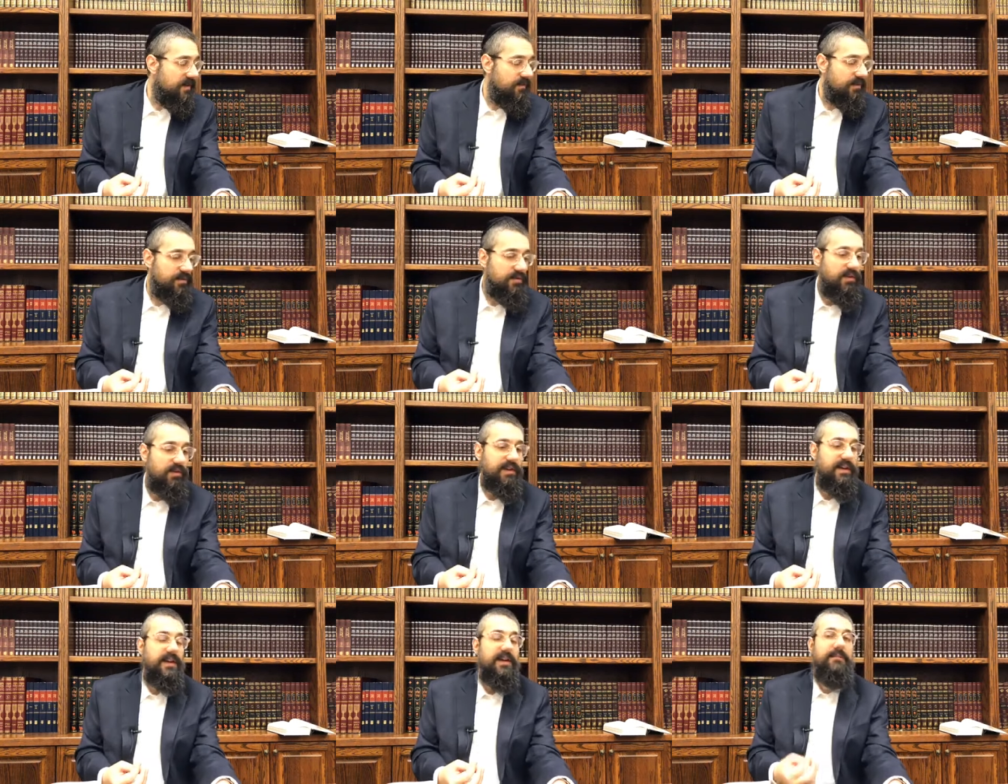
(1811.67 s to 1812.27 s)
we're
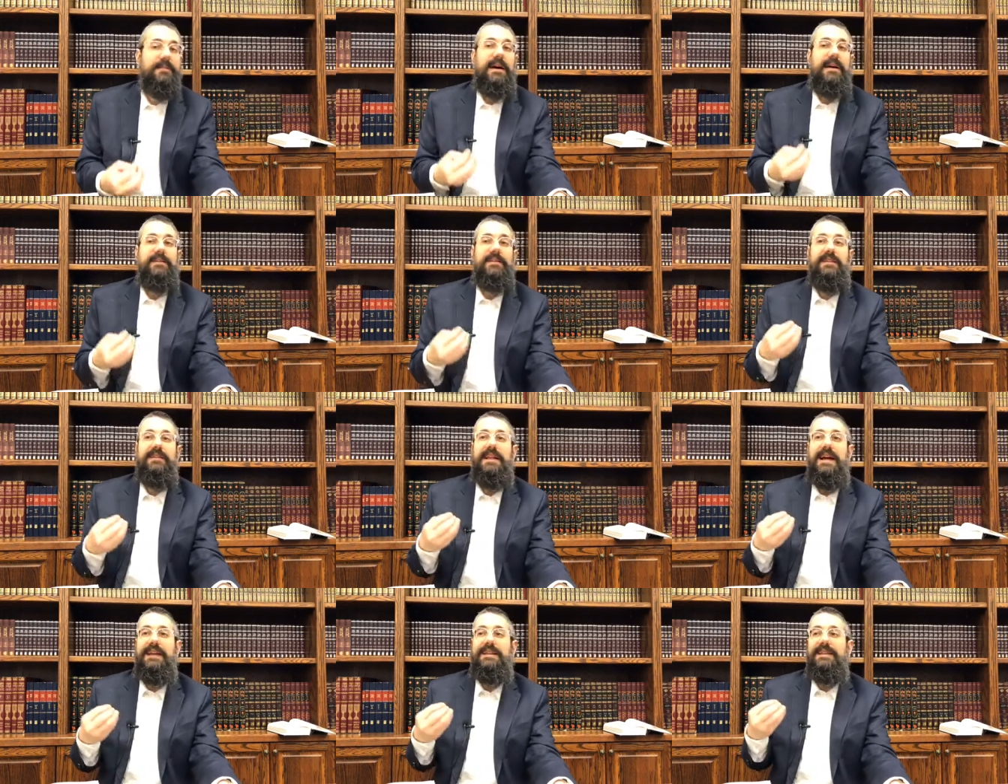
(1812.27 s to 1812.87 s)
talking about
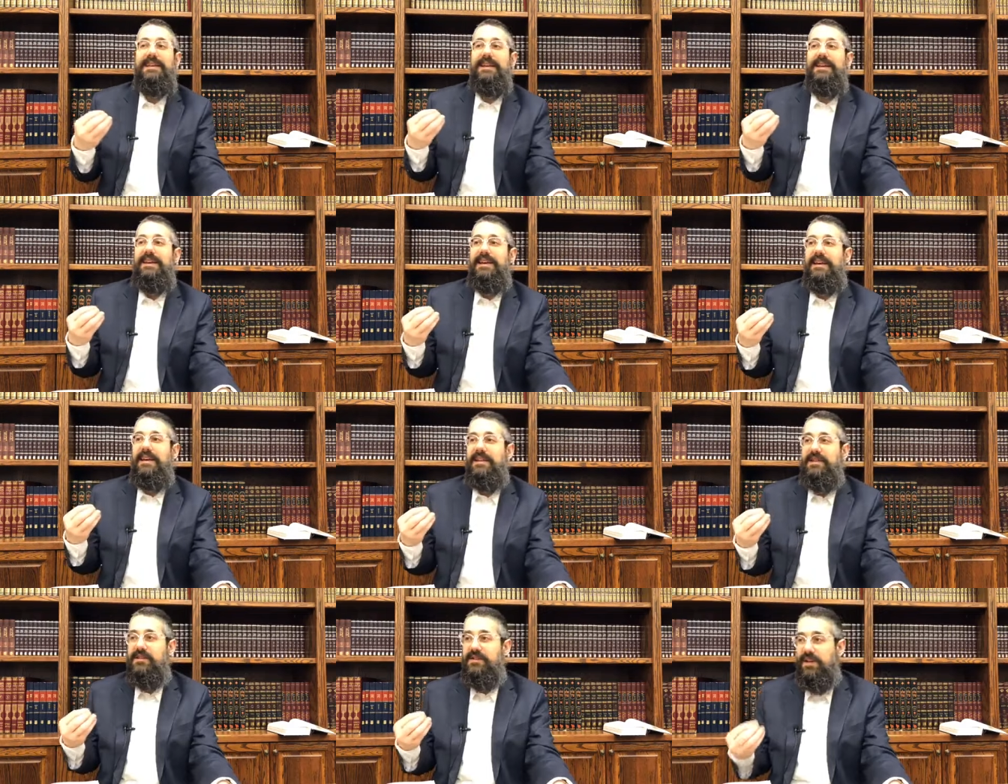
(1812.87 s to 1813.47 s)
not
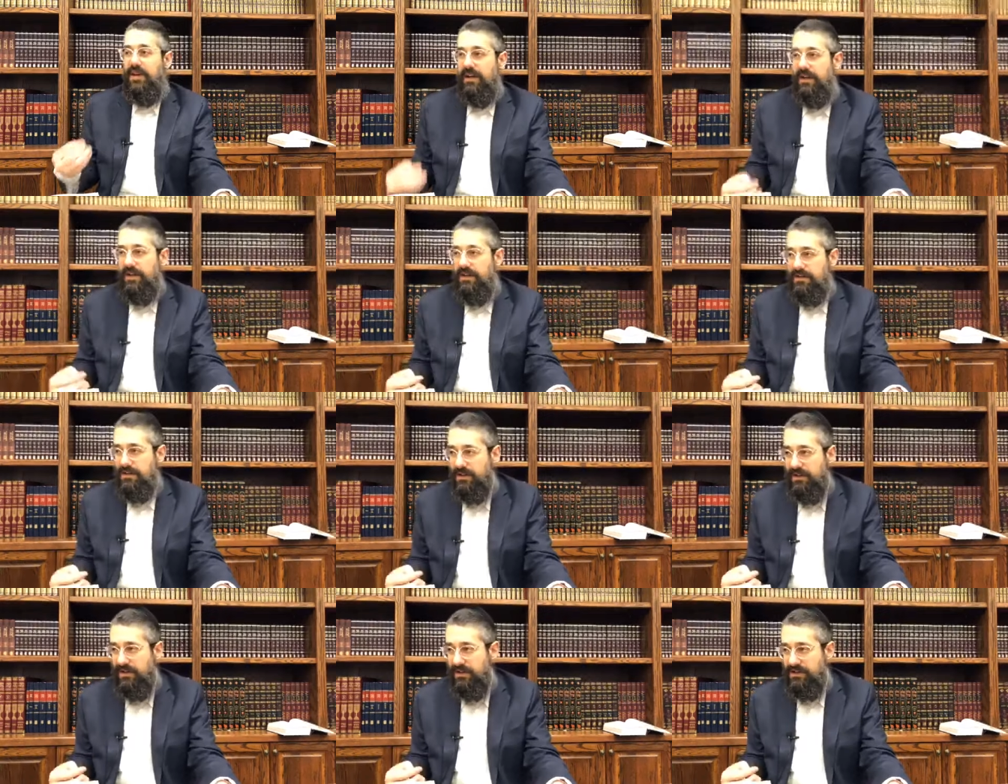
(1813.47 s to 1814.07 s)

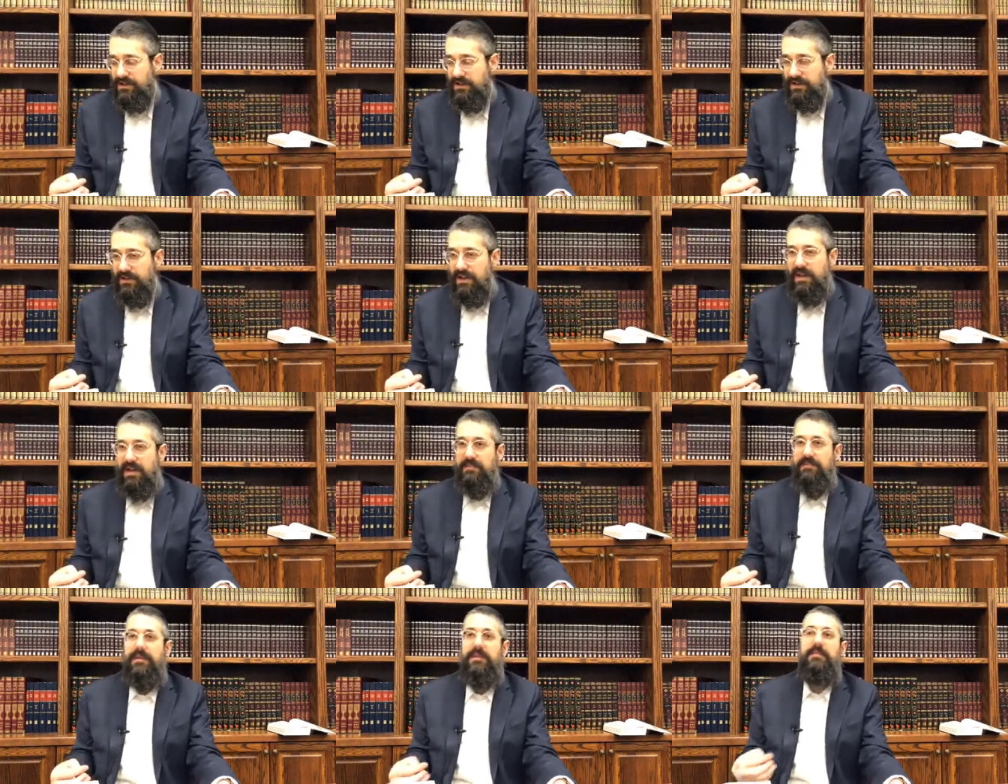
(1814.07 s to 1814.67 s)
chitzonius ratzon,
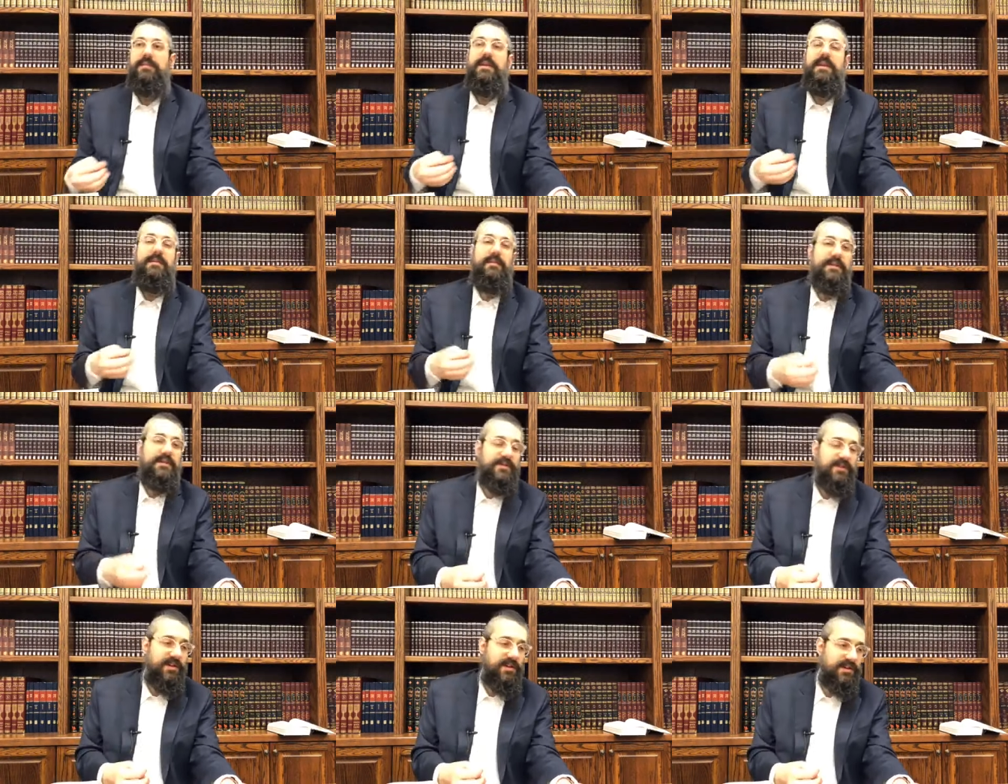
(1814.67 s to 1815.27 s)
but
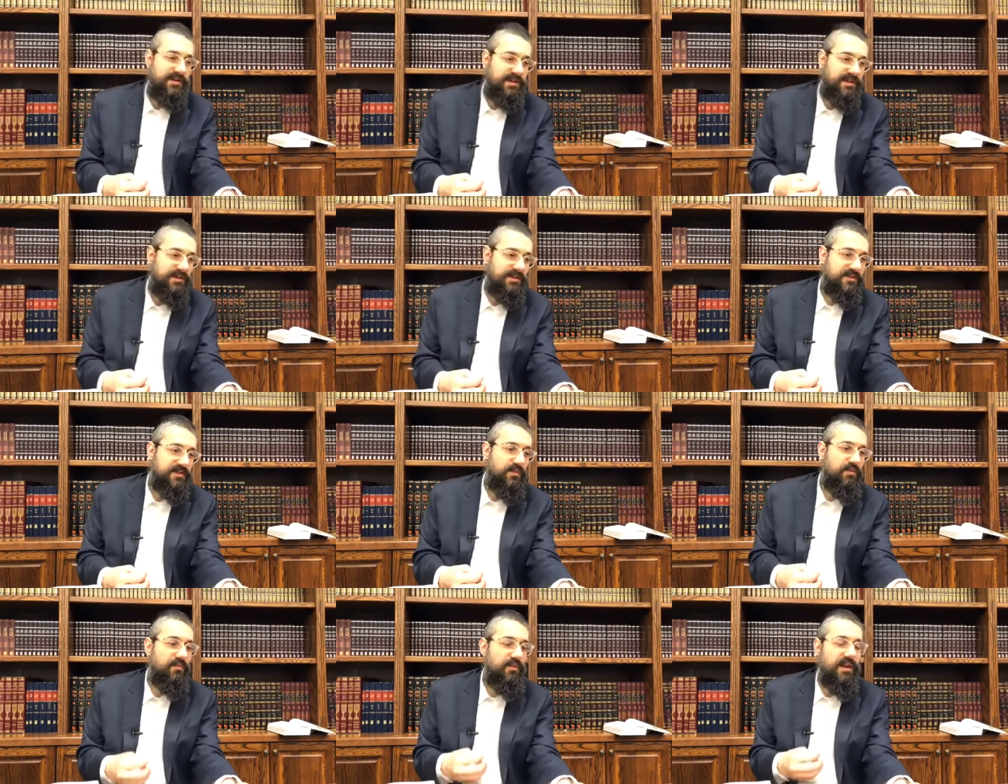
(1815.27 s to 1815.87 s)
pnimius ratzon.
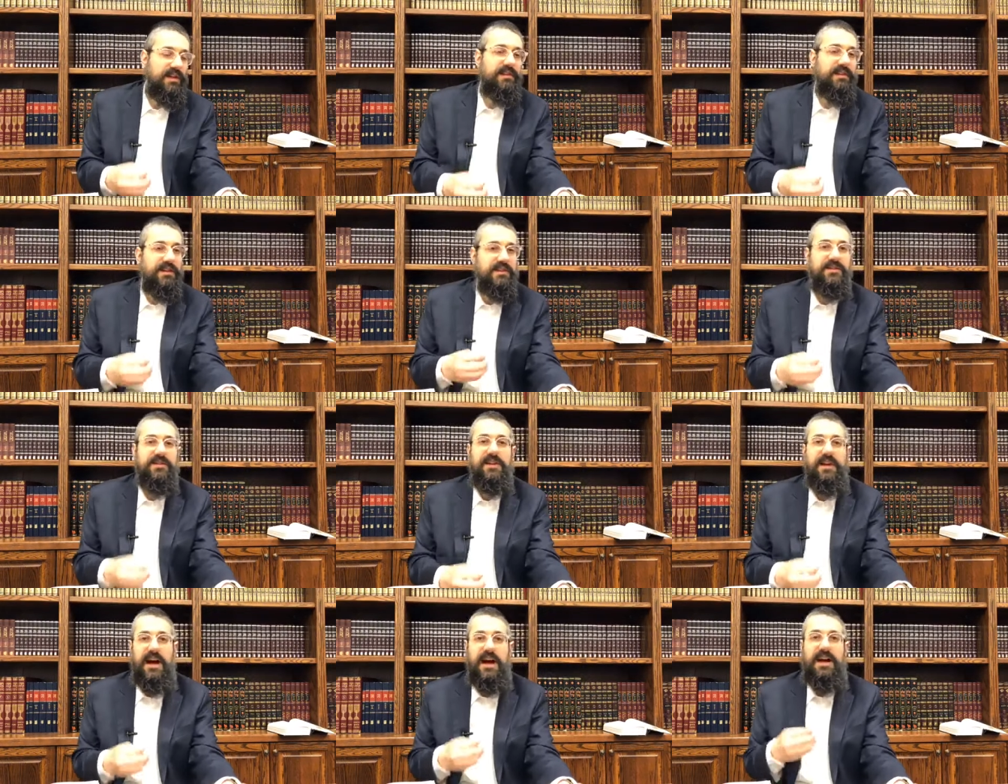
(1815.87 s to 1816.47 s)
So what
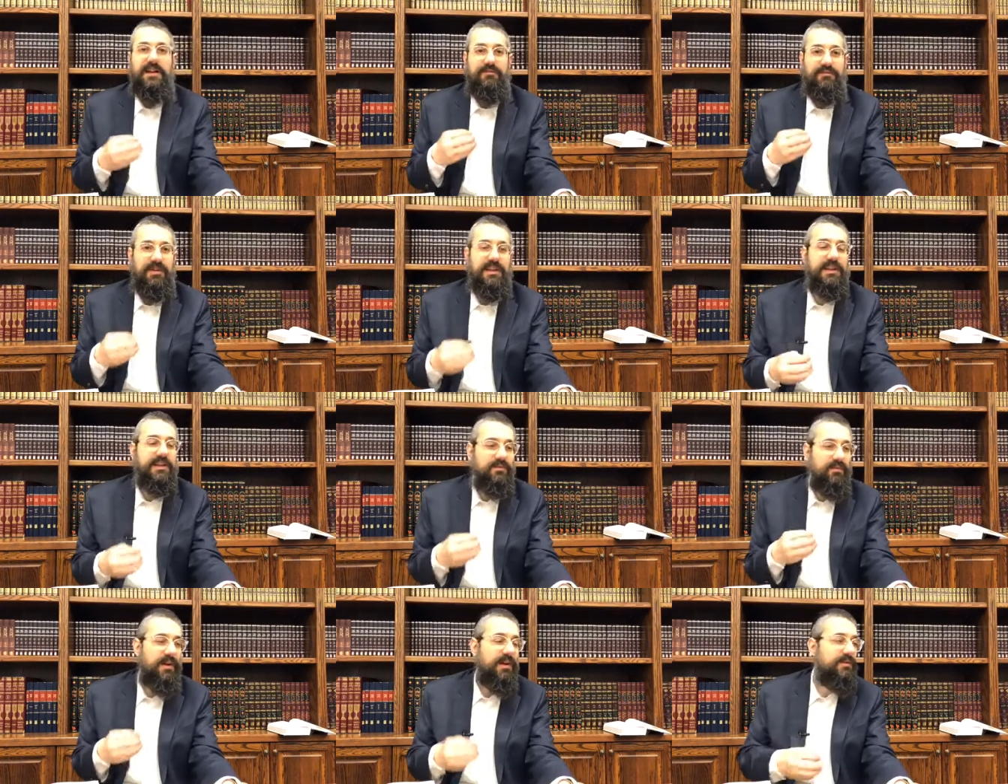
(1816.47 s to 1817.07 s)
does God
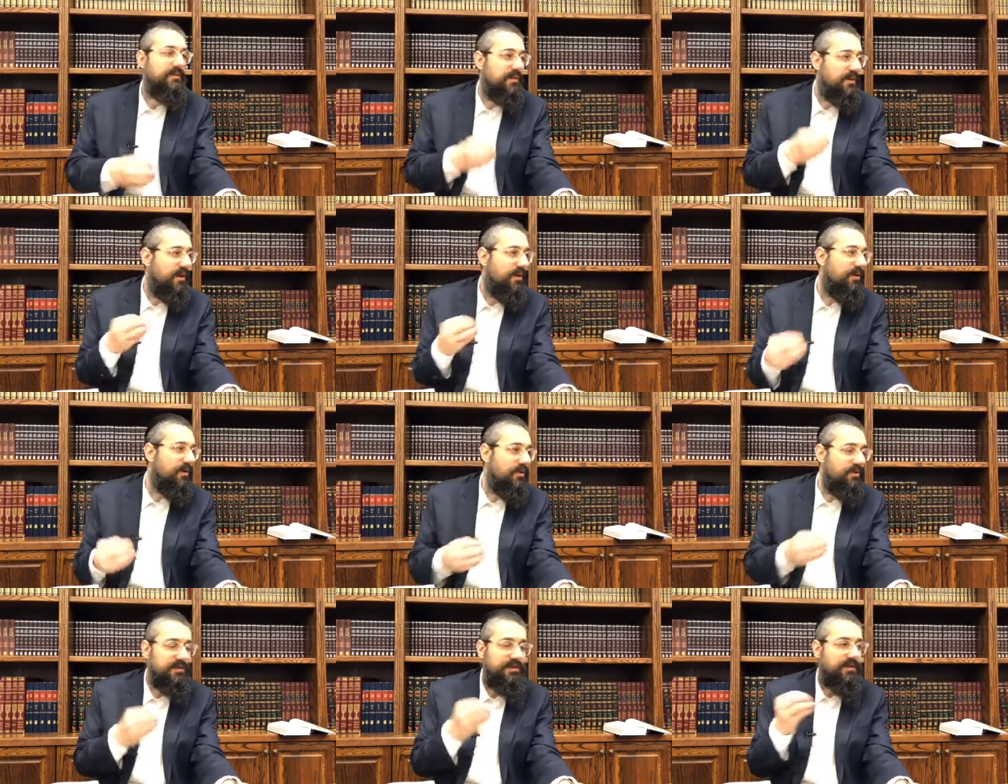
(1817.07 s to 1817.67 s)
really want with a
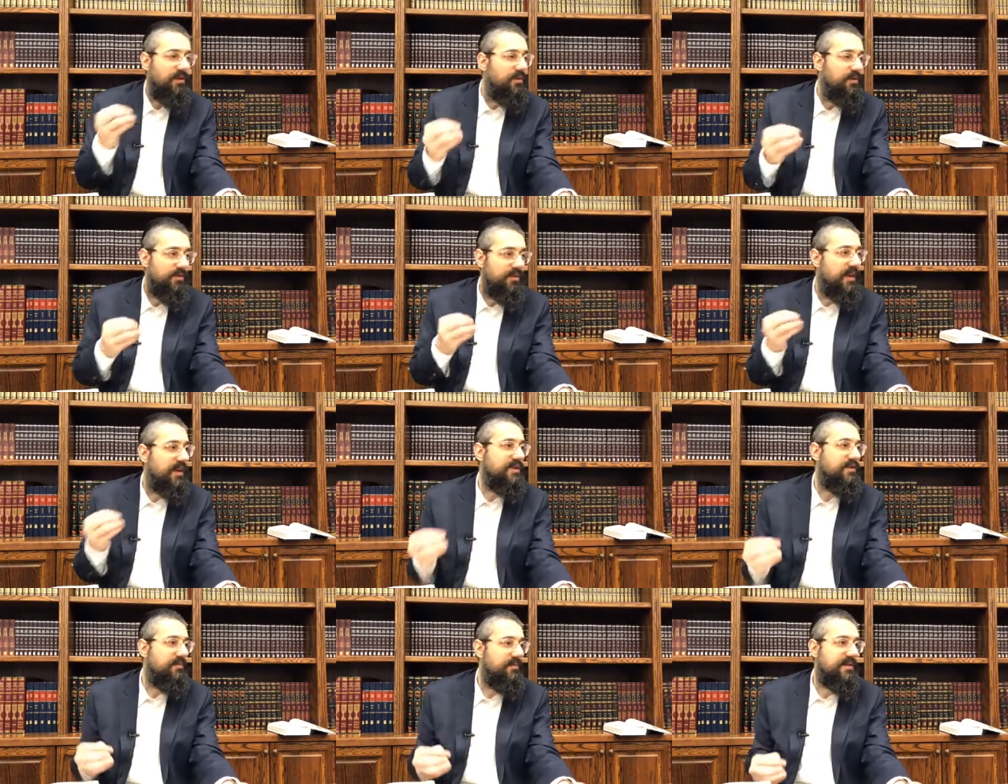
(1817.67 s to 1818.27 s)
whole, this whole
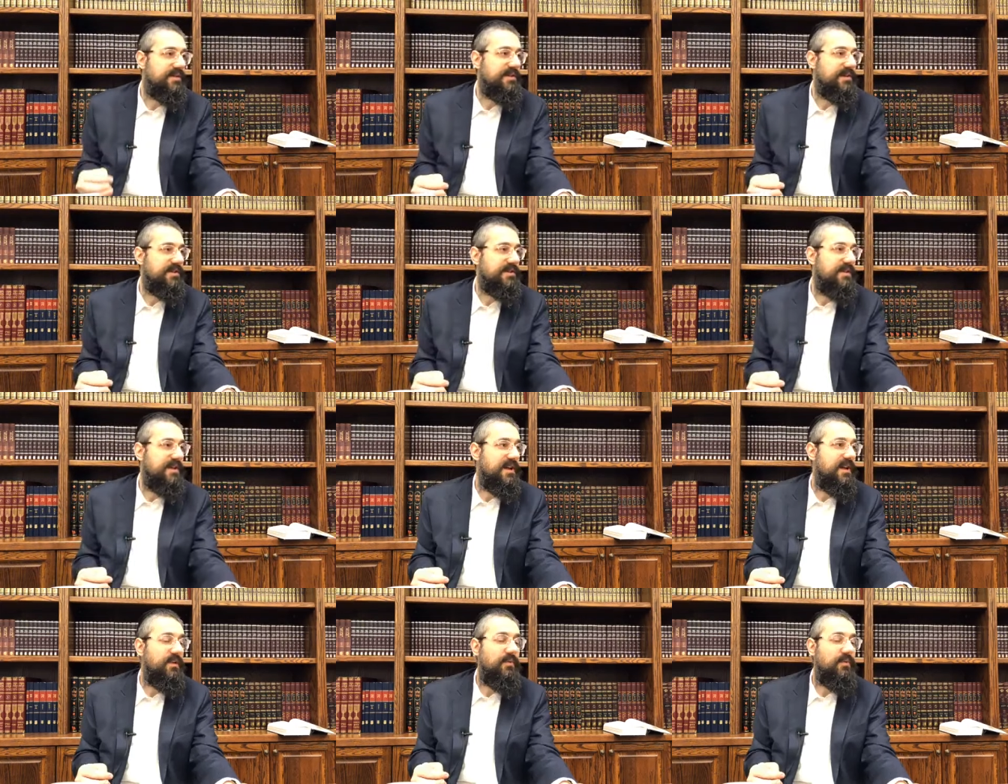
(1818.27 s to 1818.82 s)
creation business?